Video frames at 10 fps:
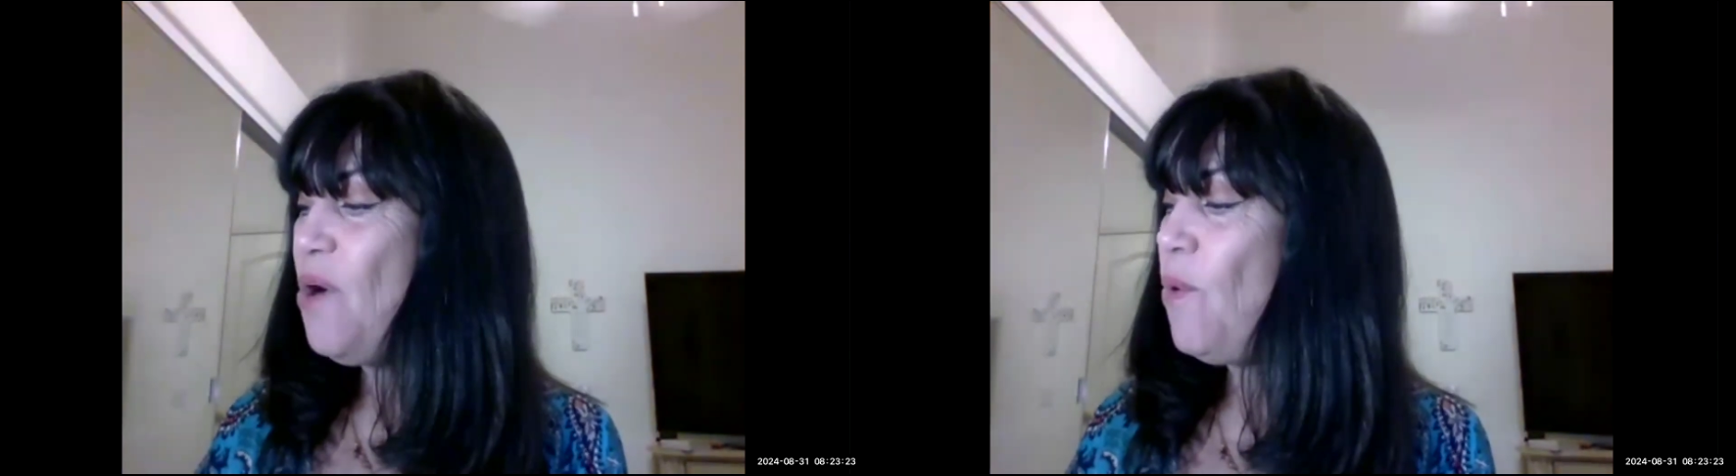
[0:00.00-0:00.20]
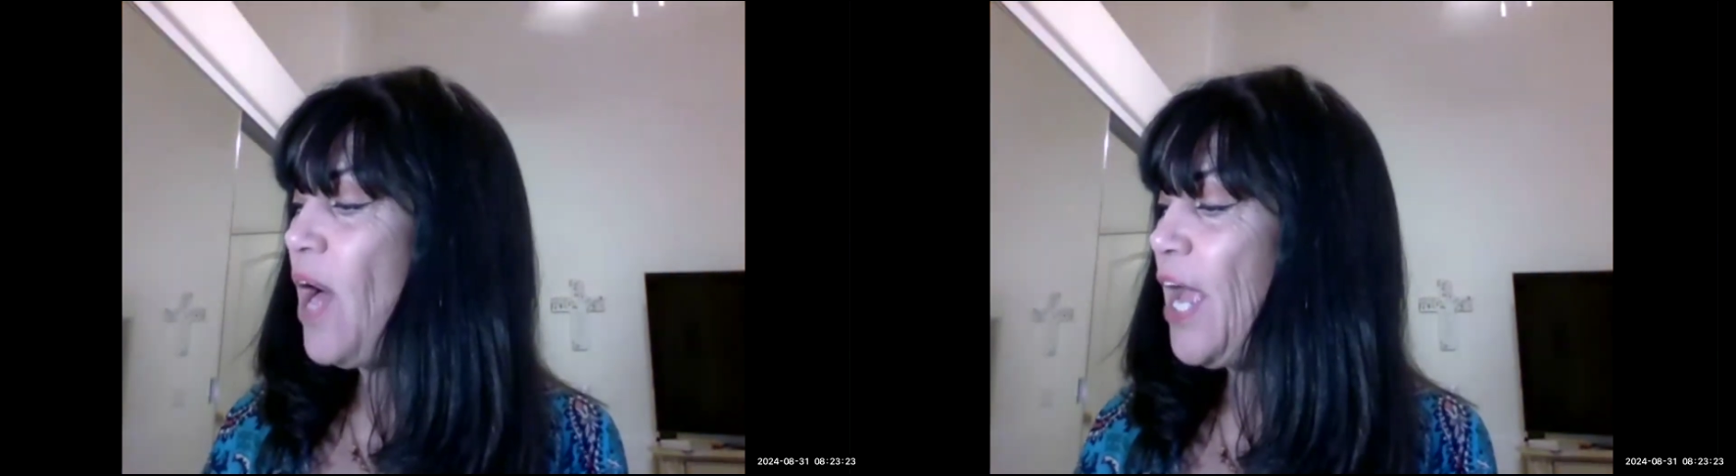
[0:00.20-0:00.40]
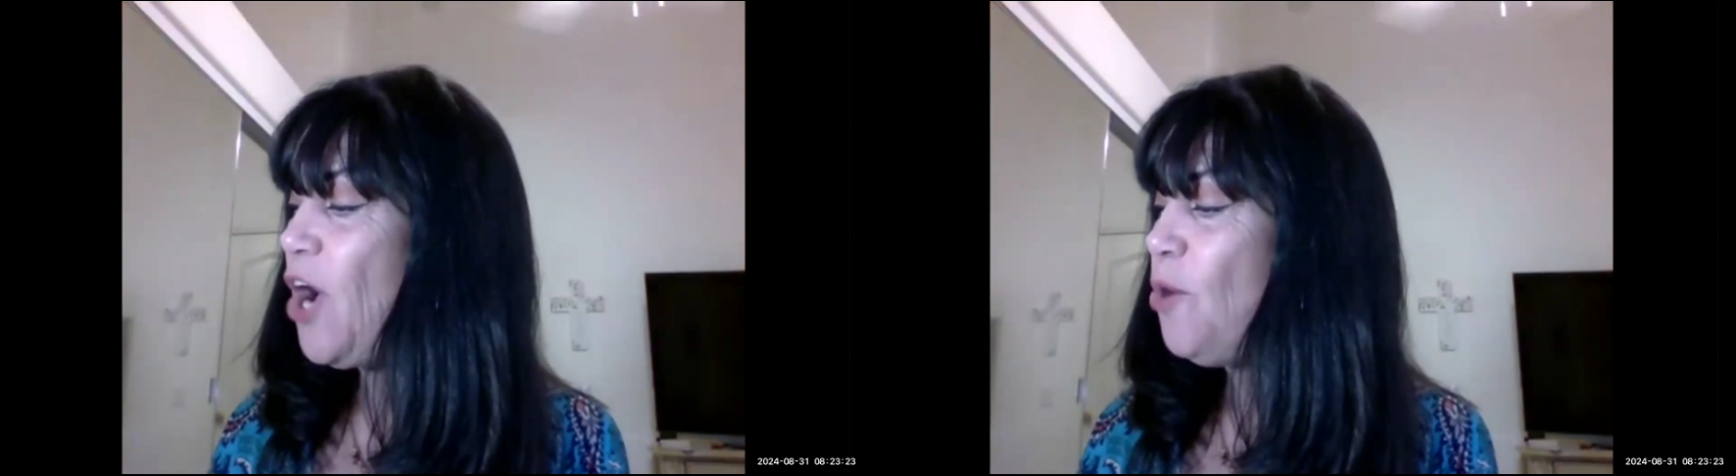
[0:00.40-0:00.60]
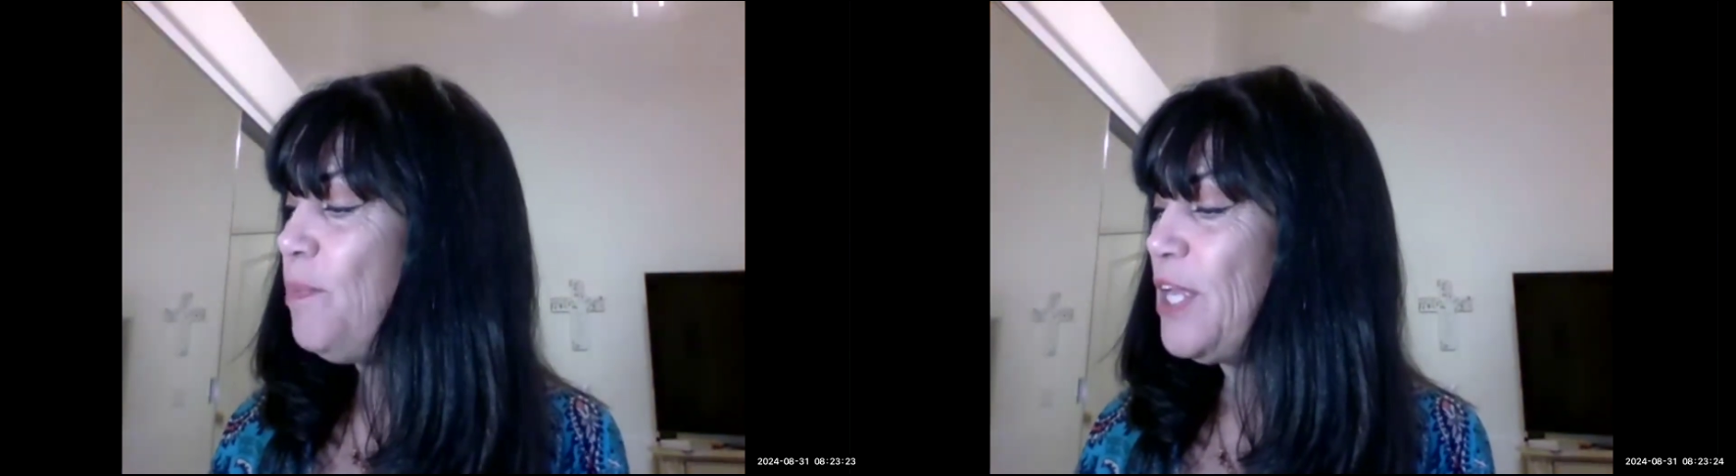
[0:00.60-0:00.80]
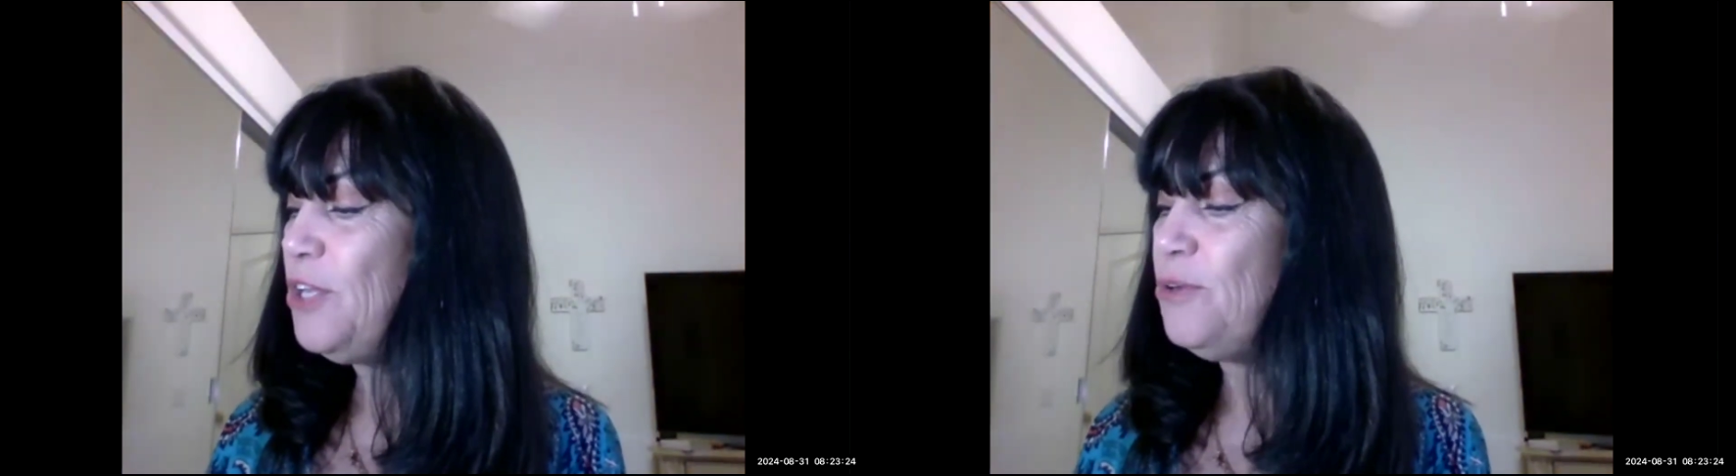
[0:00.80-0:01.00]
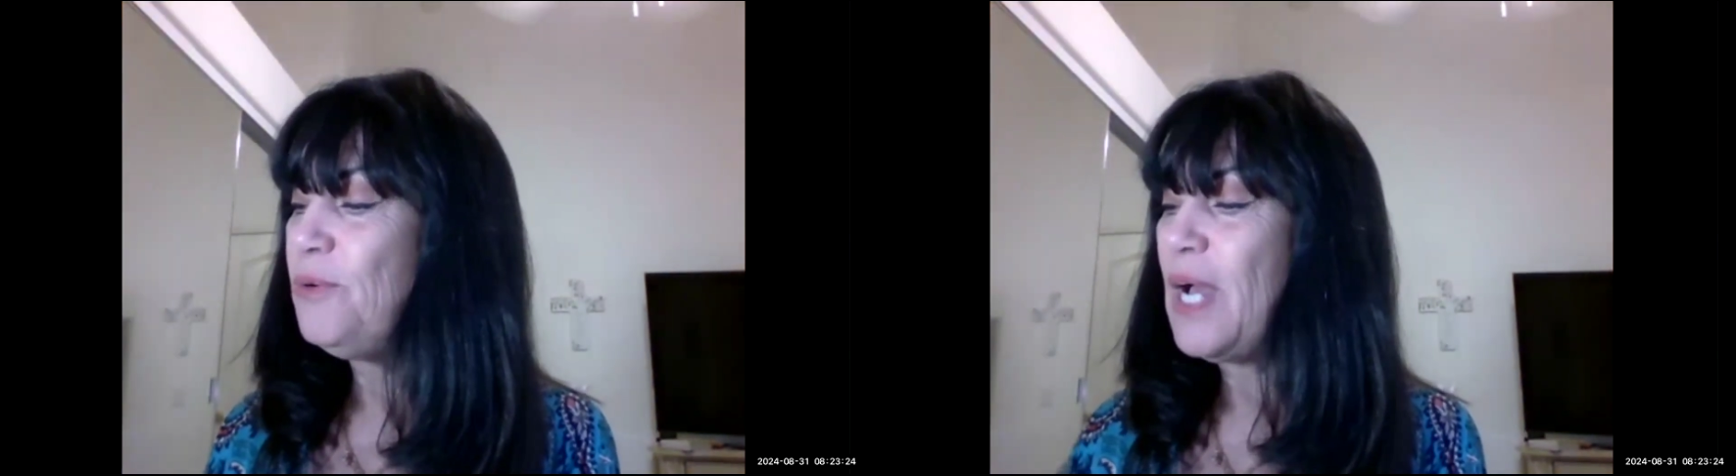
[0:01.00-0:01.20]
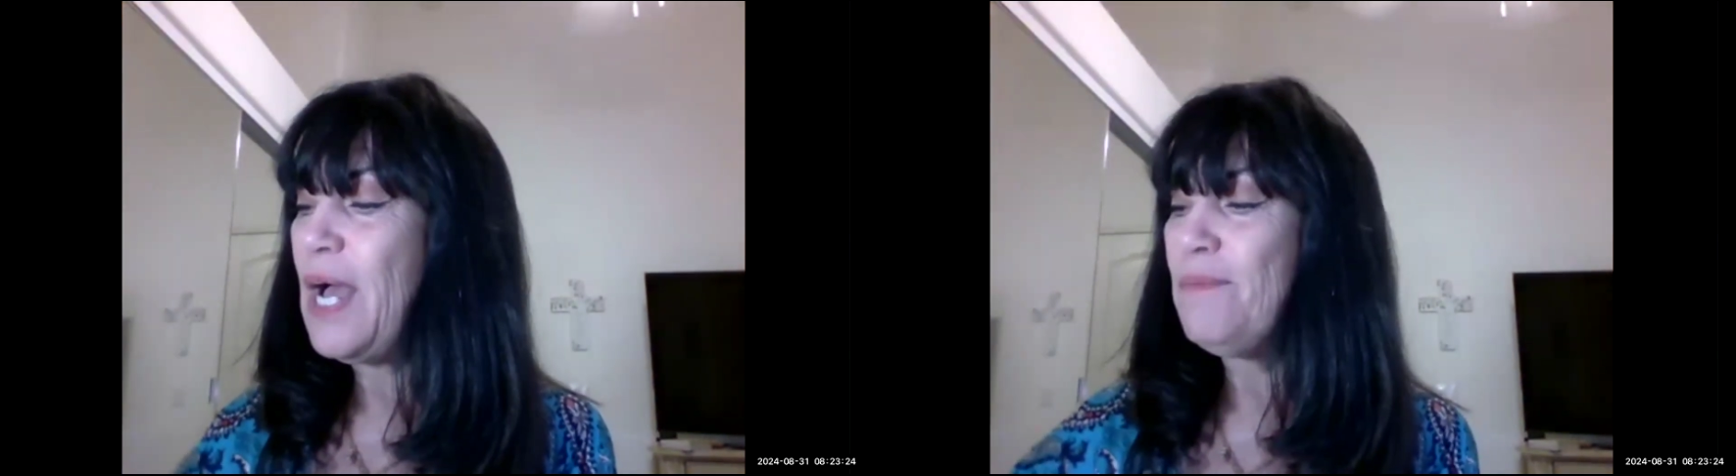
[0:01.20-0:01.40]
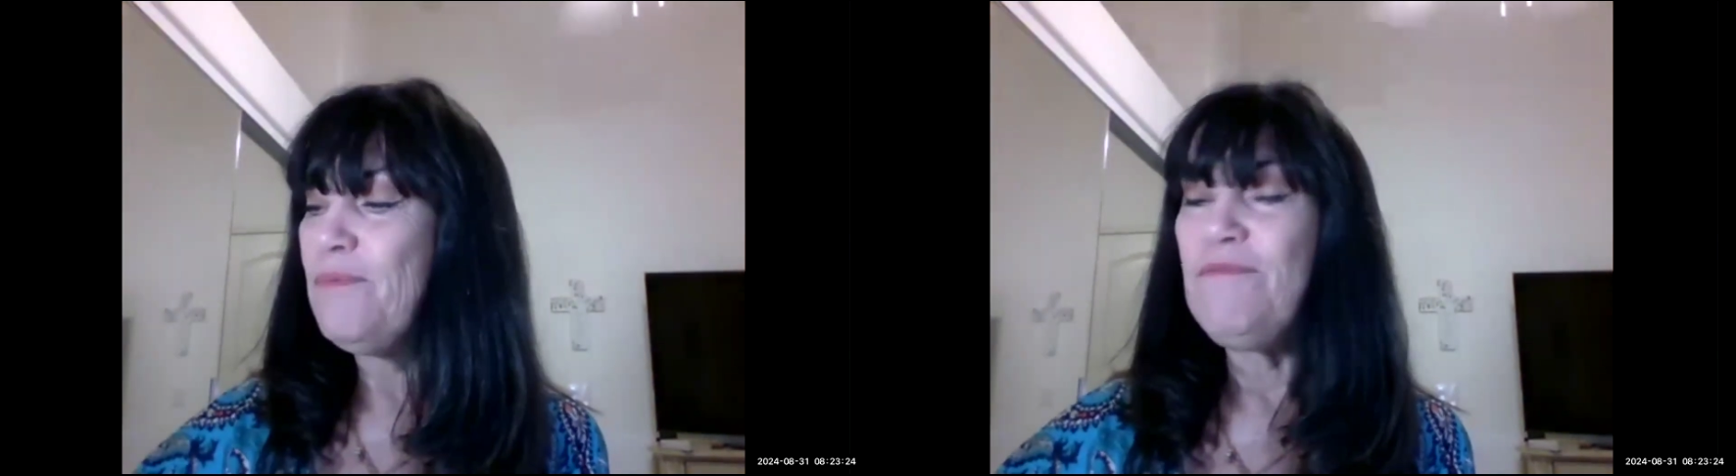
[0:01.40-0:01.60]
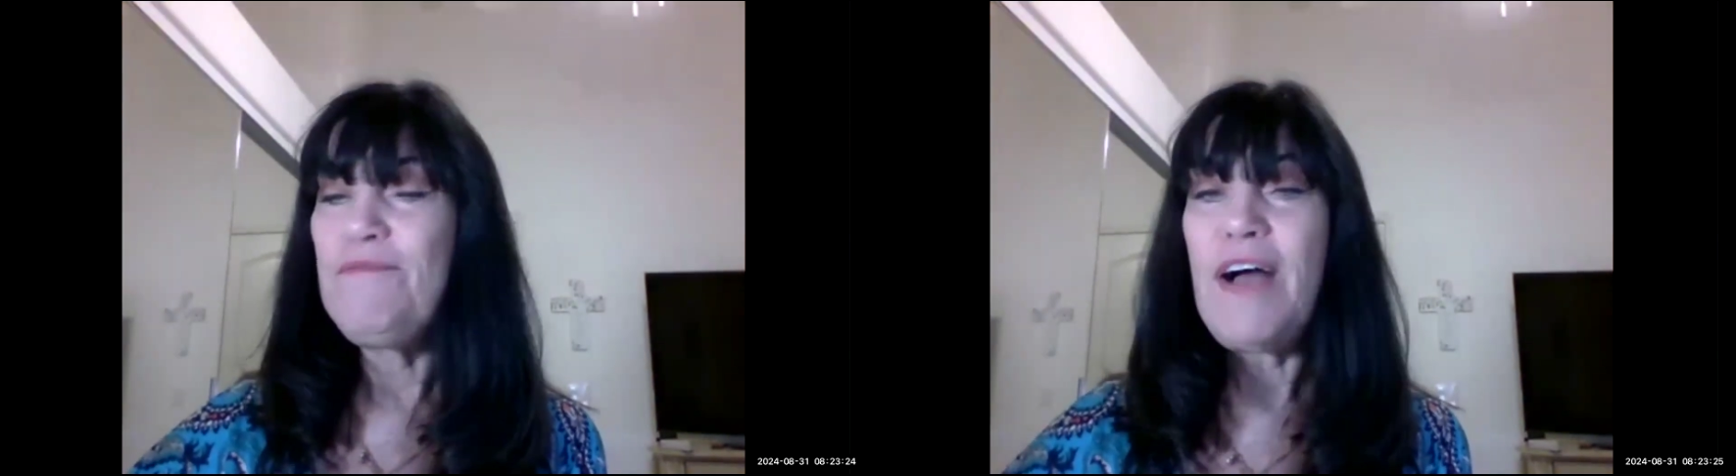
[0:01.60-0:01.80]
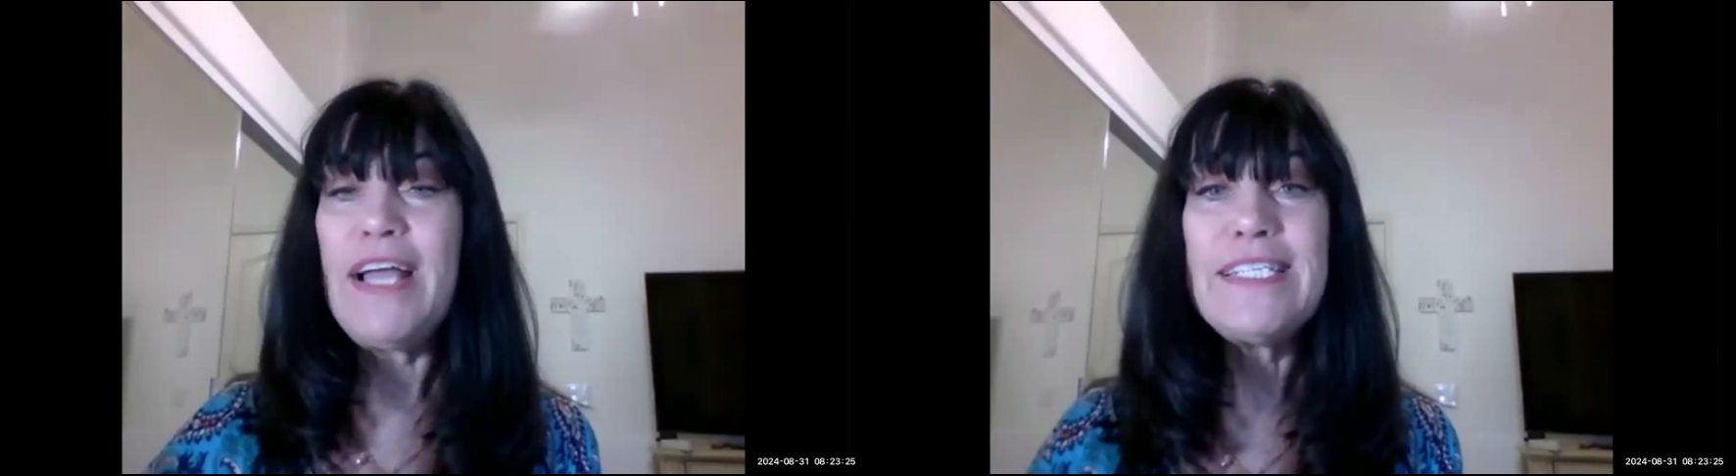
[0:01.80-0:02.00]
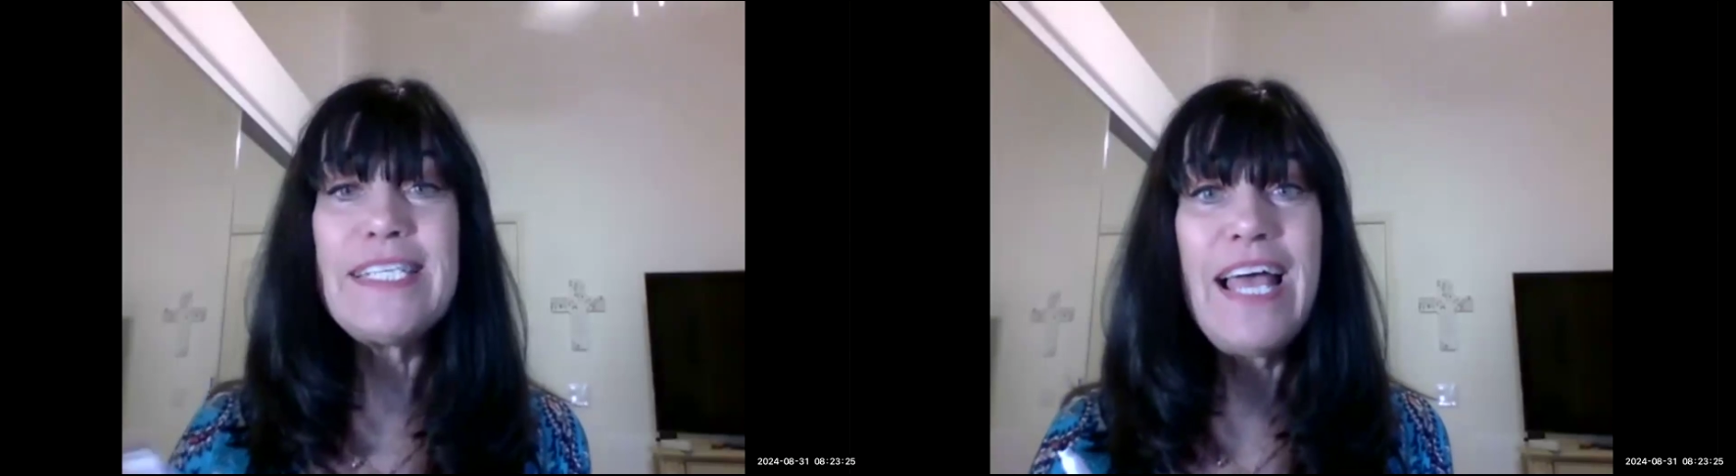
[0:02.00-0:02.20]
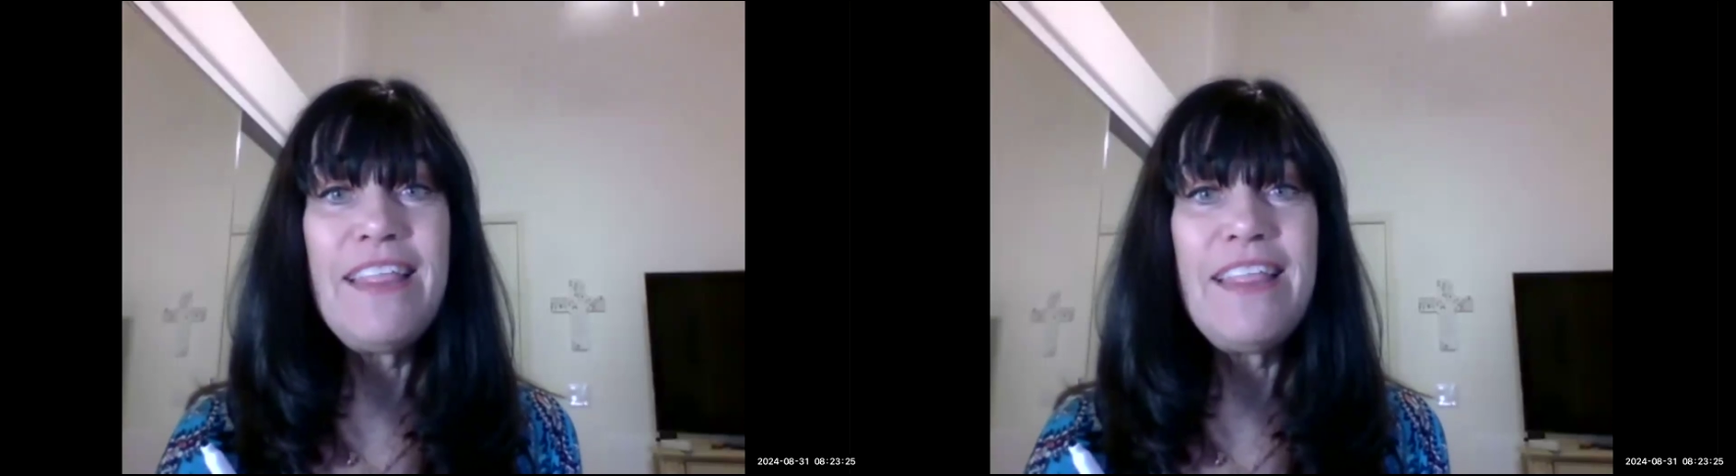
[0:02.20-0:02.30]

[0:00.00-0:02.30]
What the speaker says: Well, I hope that you find